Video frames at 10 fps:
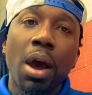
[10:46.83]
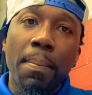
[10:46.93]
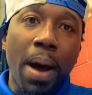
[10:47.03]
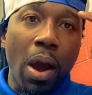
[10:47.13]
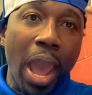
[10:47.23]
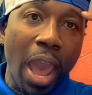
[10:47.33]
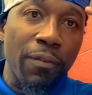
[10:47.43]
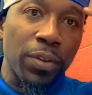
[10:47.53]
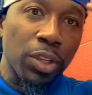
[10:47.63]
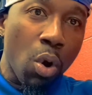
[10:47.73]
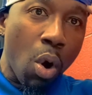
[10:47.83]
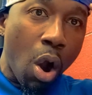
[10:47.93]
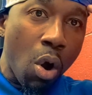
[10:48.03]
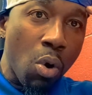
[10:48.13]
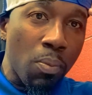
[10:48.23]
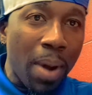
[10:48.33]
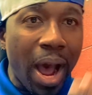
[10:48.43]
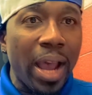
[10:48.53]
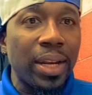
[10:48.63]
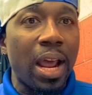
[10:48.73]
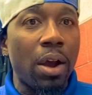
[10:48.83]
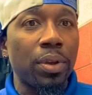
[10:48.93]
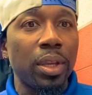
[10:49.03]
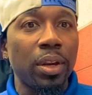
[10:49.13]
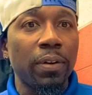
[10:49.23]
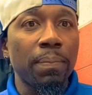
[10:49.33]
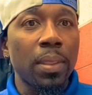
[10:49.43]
about having your own mind out here